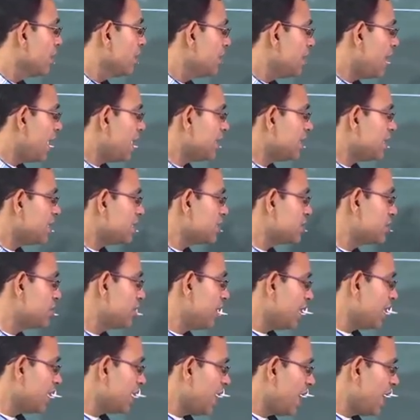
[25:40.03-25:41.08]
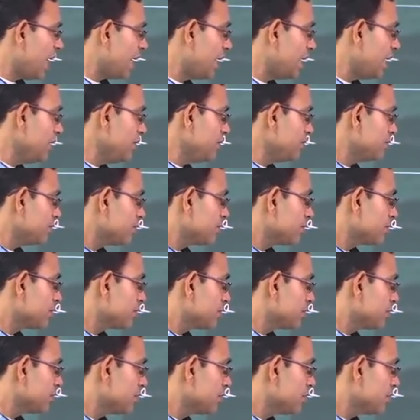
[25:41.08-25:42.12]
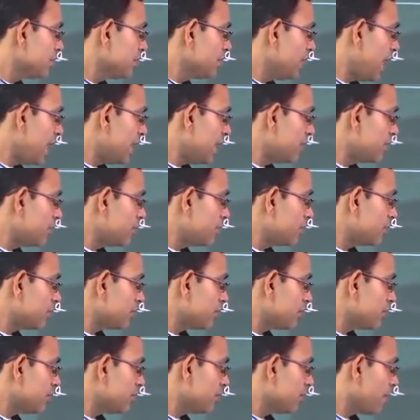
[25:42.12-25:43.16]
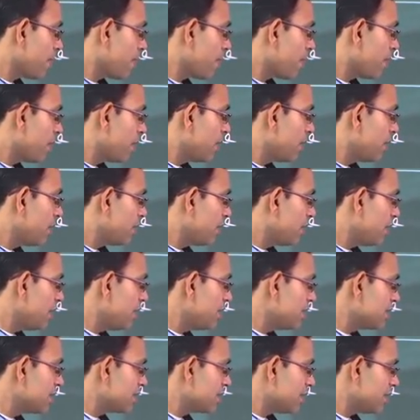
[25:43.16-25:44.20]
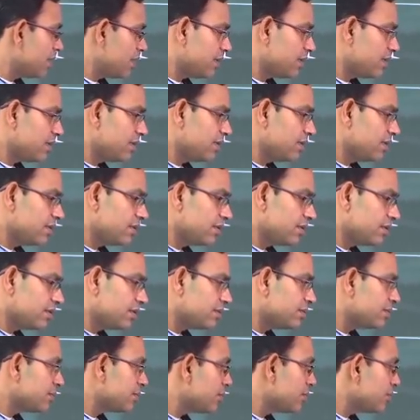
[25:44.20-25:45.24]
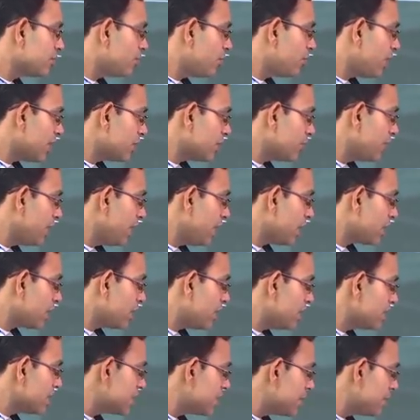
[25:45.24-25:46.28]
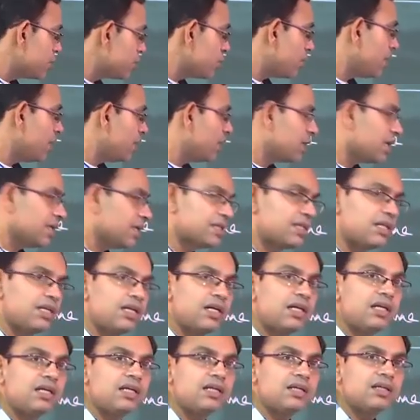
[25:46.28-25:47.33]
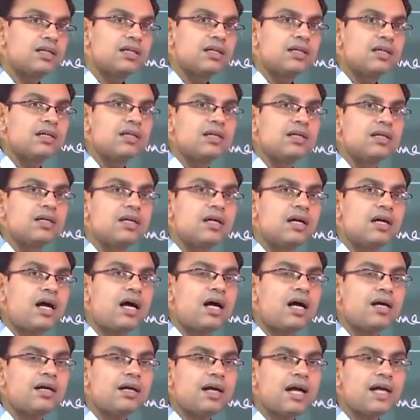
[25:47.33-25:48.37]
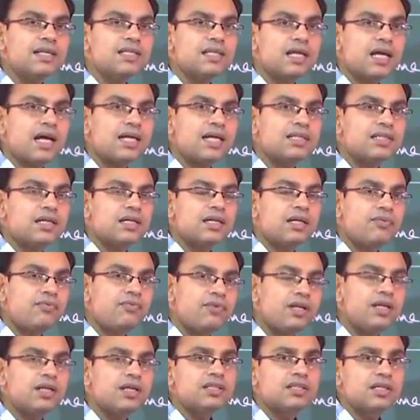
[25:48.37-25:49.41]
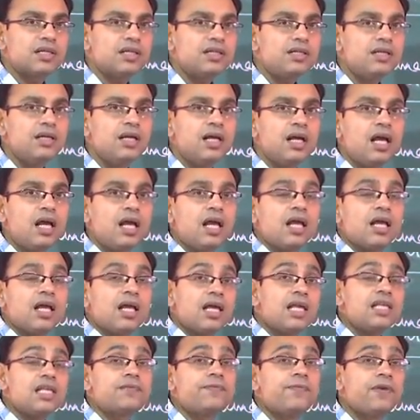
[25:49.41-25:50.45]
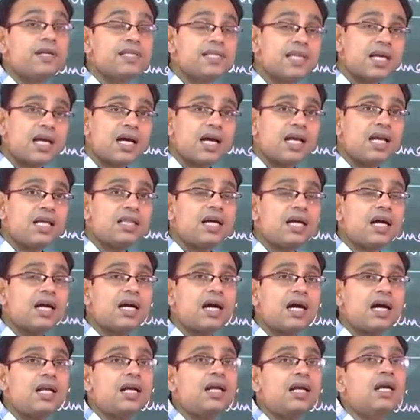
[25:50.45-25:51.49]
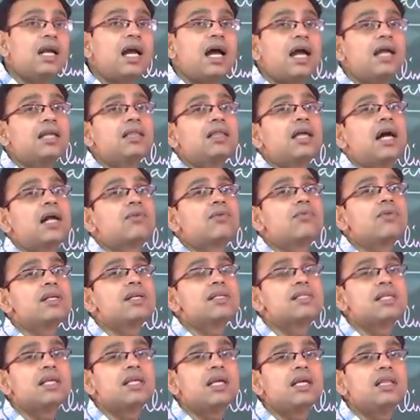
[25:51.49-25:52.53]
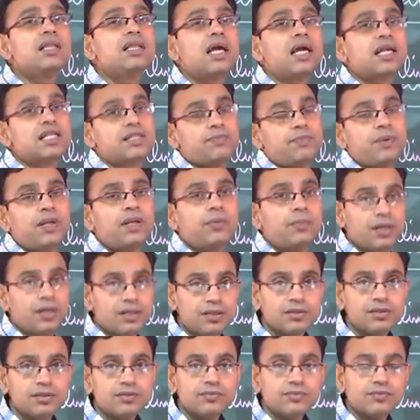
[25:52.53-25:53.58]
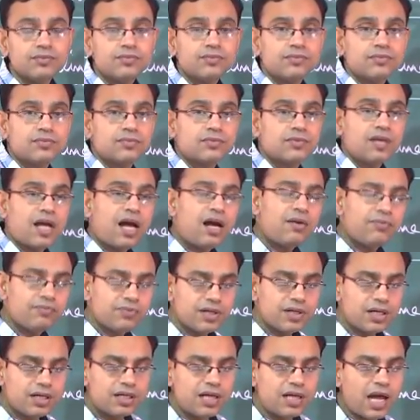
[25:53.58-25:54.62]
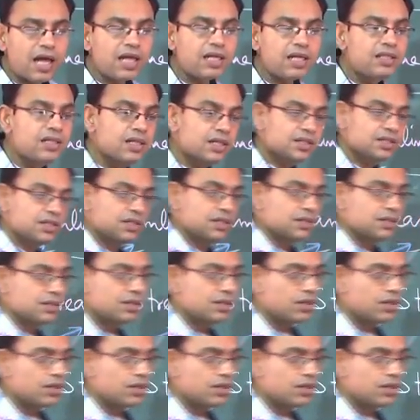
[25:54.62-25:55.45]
that the streak line, that is what we are conceptually considering as a definition, is physically the colored line that we see in the experiment after dye injection.